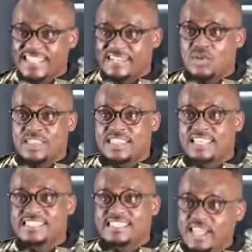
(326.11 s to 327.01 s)
yet when
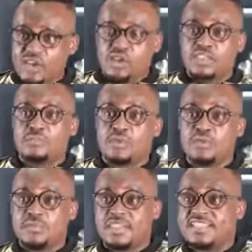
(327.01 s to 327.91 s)
they stand on the
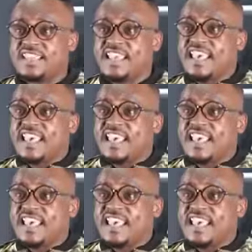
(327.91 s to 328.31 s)
pulpit,